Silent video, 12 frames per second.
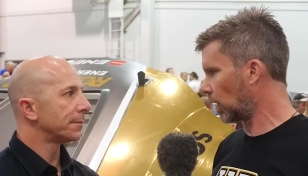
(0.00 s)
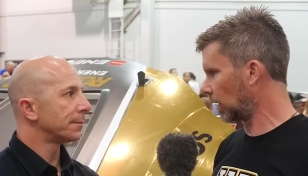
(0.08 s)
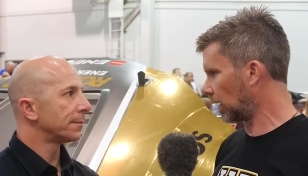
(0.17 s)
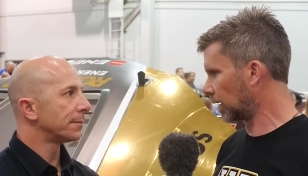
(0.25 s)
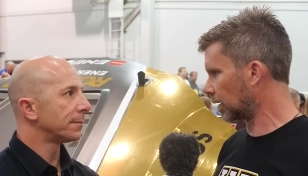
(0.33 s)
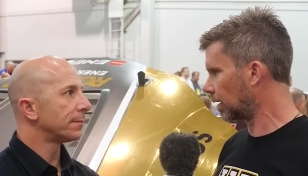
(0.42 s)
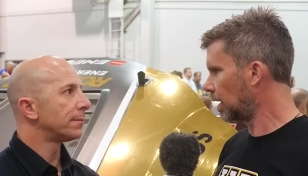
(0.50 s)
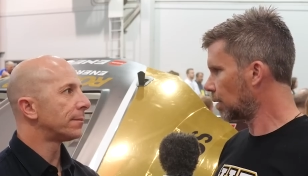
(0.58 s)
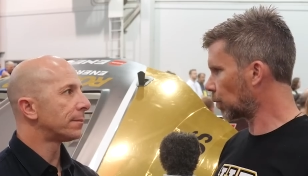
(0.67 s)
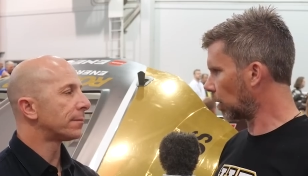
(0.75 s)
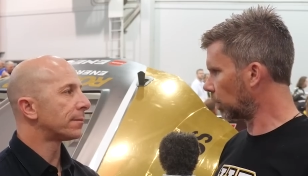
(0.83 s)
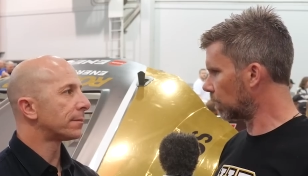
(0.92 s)
Speaker 1: oiling
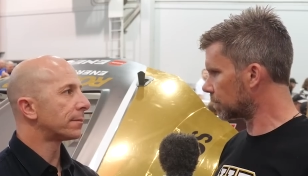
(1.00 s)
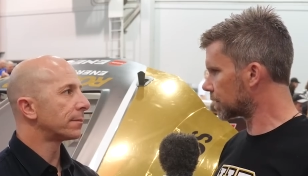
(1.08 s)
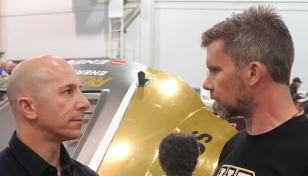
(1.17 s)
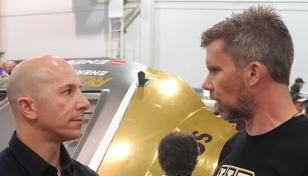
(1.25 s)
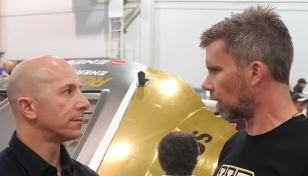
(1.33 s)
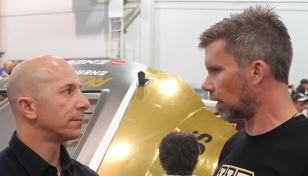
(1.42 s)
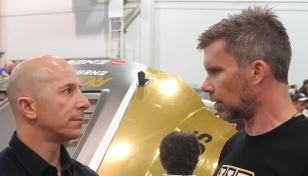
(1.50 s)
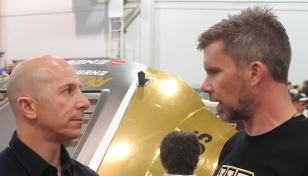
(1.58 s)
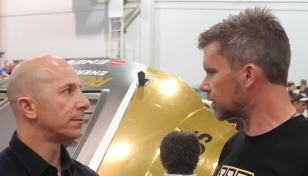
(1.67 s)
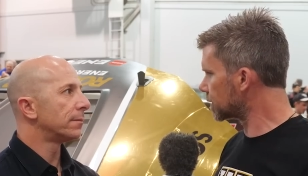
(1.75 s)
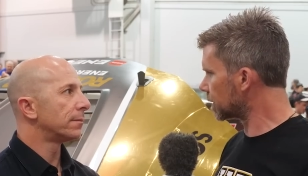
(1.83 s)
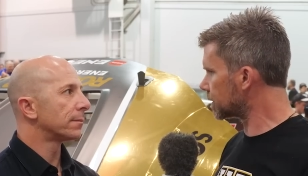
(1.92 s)
problem. So,
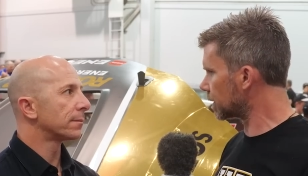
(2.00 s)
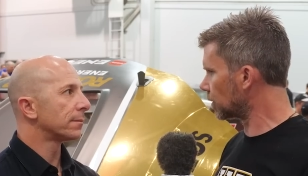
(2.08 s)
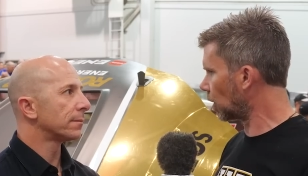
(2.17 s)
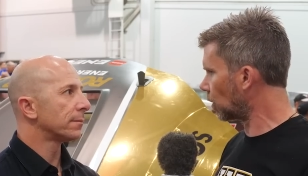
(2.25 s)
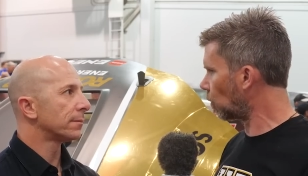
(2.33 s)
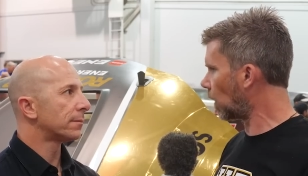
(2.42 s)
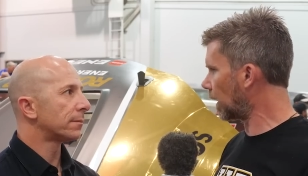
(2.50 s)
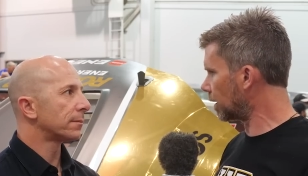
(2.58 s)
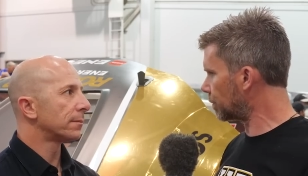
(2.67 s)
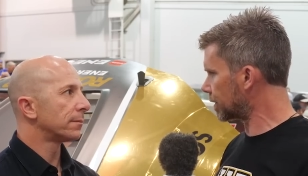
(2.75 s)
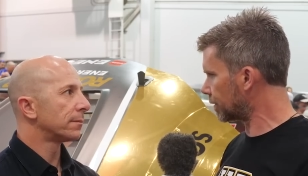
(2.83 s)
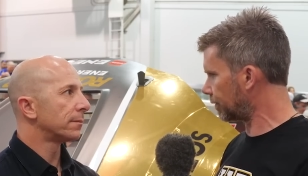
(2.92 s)
interested to know why you
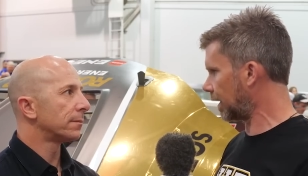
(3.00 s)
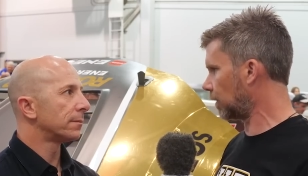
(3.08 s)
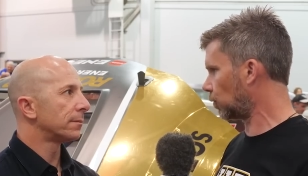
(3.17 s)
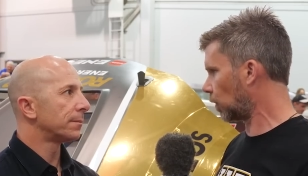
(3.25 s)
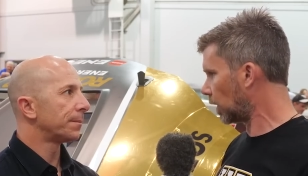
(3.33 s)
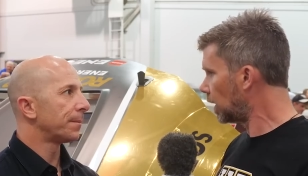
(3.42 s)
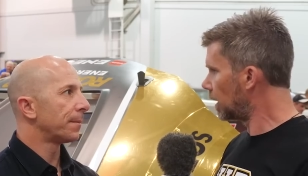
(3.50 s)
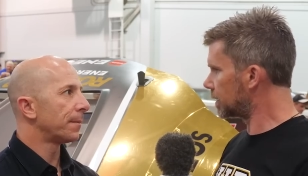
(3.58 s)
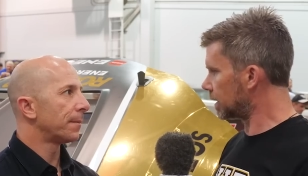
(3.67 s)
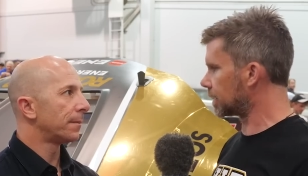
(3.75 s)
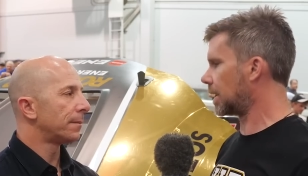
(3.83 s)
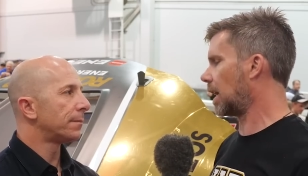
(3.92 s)
persevered or
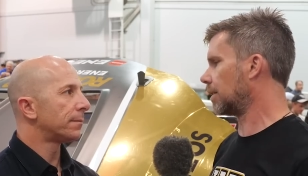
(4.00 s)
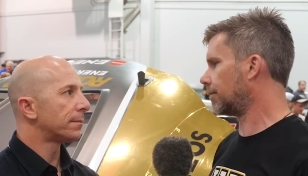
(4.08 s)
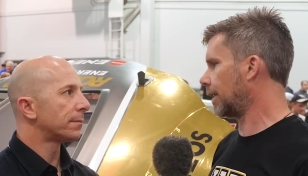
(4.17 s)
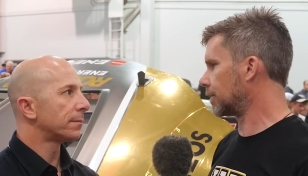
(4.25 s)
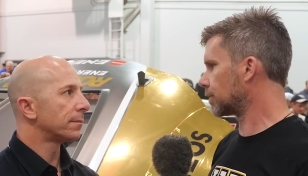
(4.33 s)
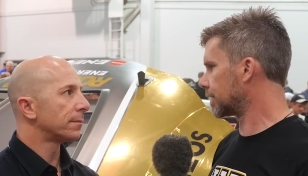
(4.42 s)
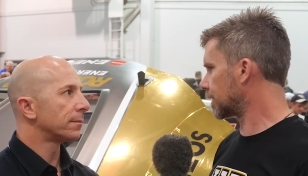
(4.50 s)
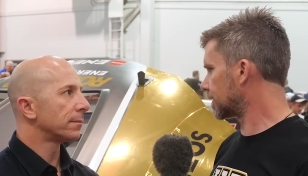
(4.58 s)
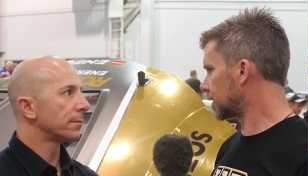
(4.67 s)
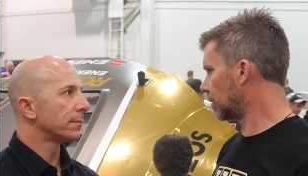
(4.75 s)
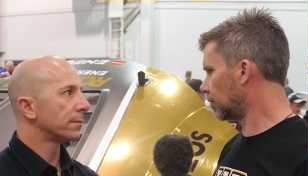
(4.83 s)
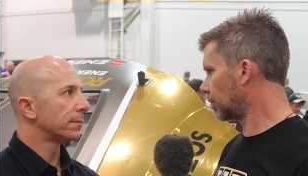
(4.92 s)
tested out the factory
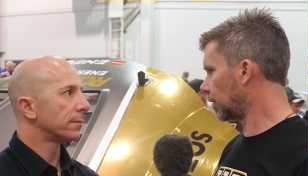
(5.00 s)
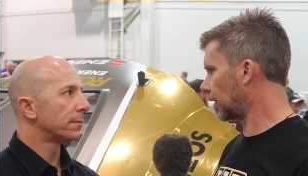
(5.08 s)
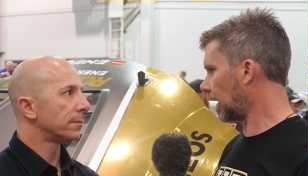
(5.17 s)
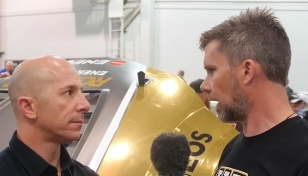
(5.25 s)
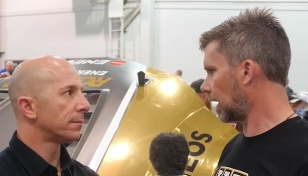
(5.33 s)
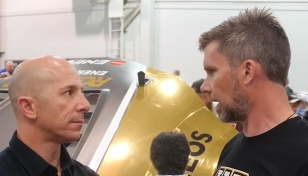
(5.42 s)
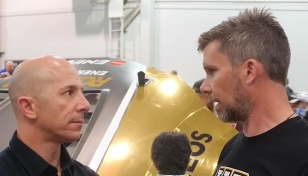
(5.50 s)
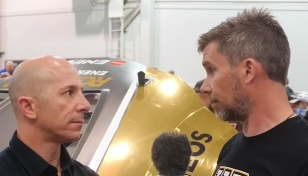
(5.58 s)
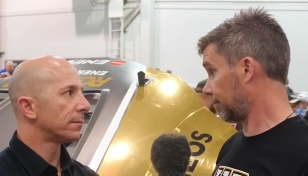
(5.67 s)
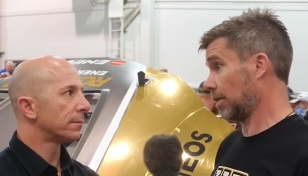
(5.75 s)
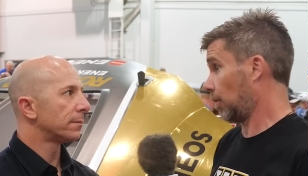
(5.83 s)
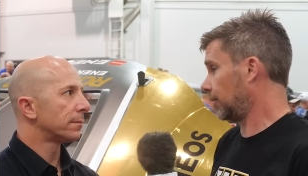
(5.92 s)
system uh,
Speaker 2: and
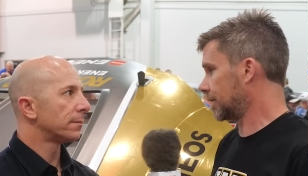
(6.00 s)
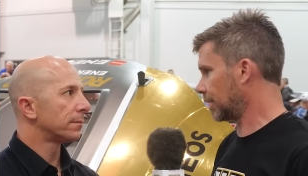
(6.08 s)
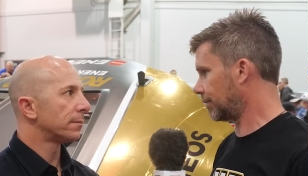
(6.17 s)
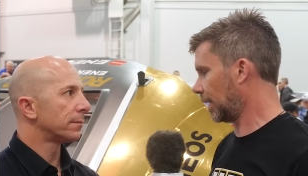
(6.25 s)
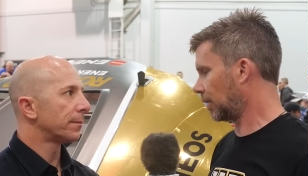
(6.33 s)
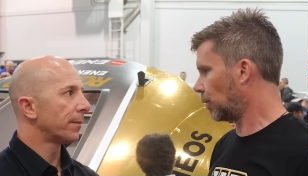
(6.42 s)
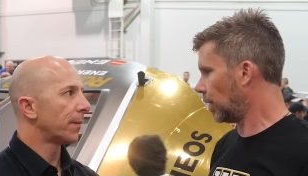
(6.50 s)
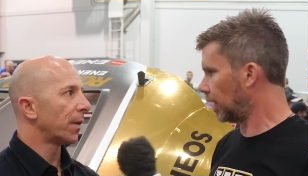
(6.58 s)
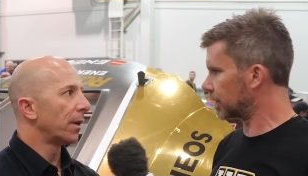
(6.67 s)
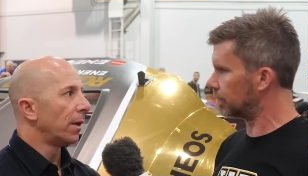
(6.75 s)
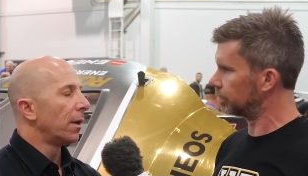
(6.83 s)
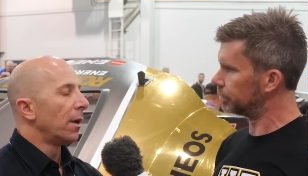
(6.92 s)
obviously found it
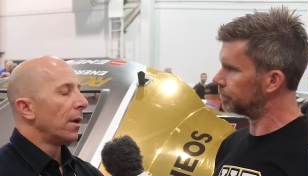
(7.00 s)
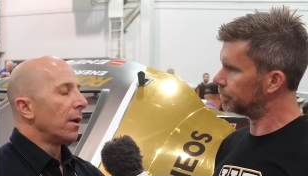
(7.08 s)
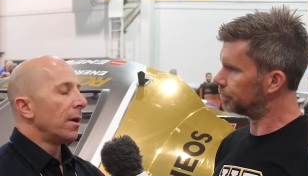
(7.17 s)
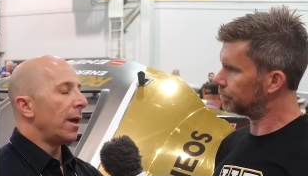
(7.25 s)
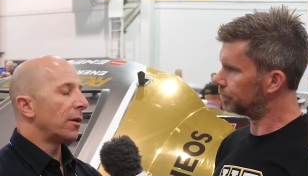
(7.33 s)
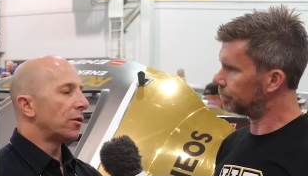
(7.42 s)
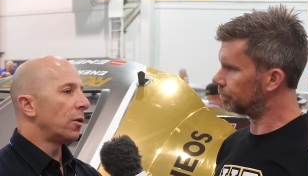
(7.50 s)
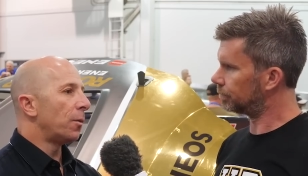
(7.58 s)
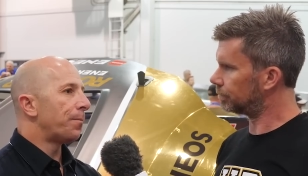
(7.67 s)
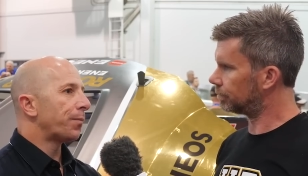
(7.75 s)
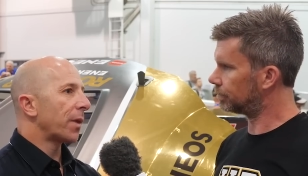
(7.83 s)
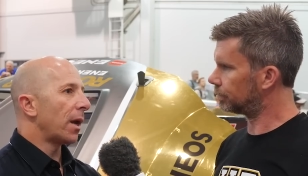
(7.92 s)
worked. Yeah,
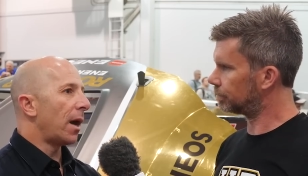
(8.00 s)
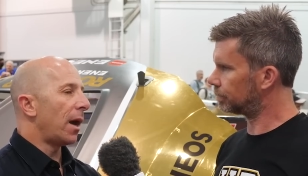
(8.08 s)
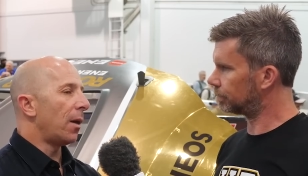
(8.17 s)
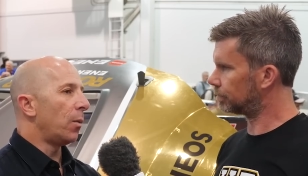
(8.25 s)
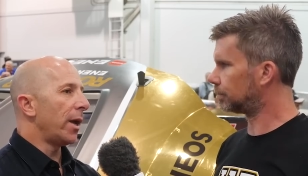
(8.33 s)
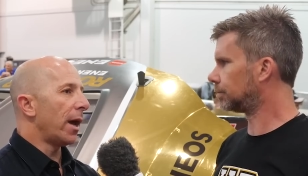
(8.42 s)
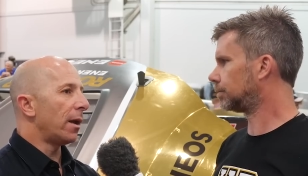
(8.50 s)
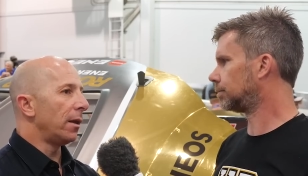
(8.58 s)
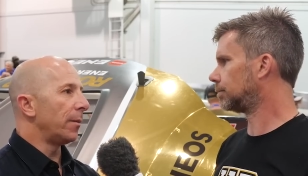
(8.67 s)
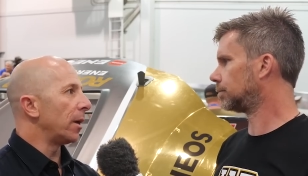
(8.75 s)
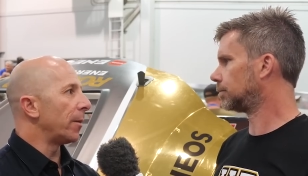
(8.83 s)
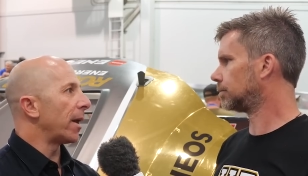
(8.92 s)
so uh, we had a
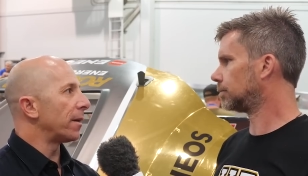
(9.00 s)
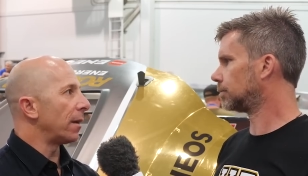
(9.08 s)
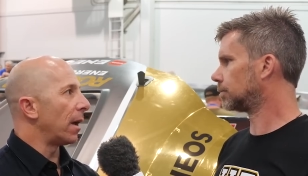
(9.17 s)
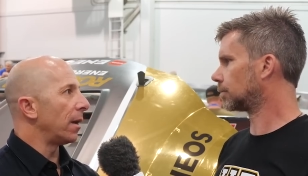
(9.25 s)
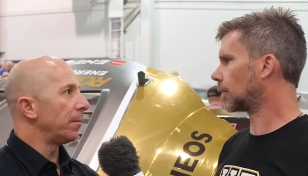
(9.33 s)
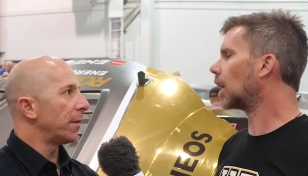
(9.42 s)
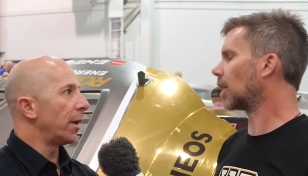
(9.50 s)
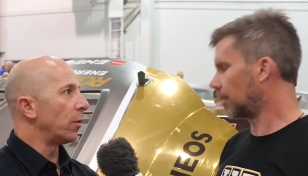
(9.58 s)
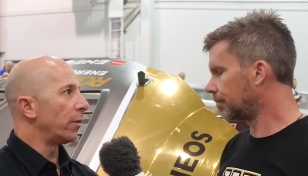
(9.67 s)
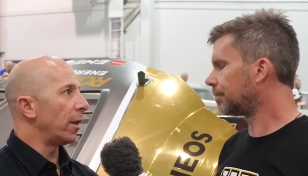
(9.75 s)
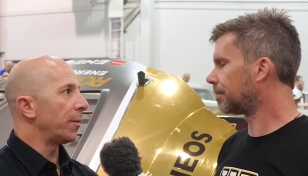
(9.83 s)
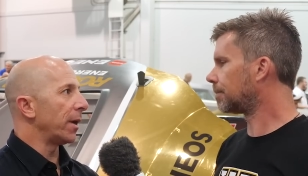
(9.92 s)
limited amount of time and we're
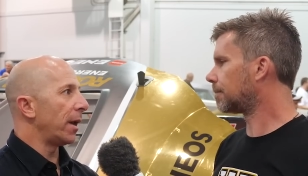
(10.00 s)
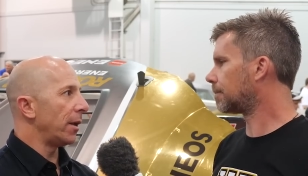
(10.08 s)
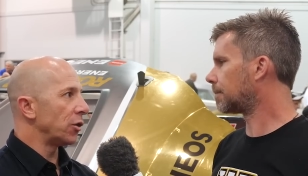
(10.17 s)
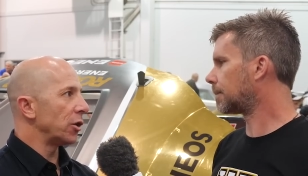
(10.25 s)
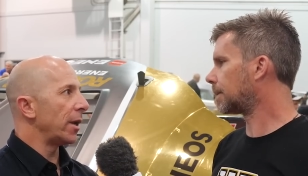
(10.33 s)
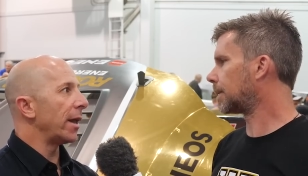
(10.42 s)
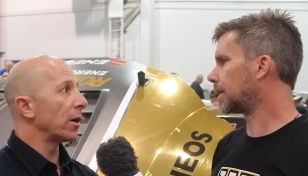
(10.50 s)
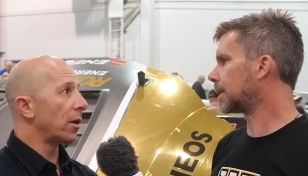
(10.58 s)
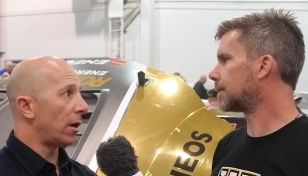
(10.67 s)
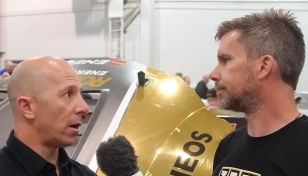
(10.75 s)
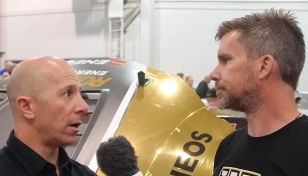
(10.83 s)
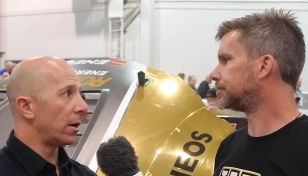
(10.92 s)
developing an engine and a
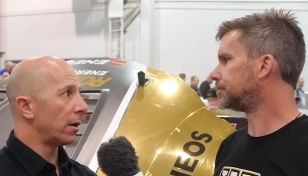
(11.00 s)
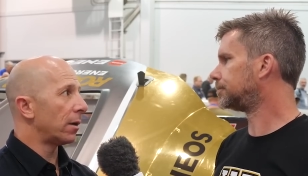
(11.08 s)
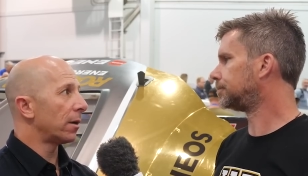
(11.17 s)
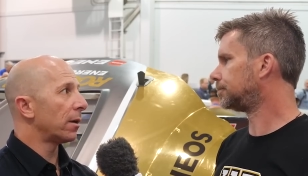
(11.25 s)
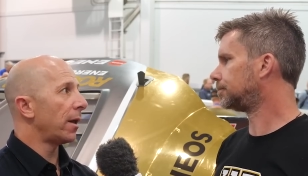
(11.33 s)
car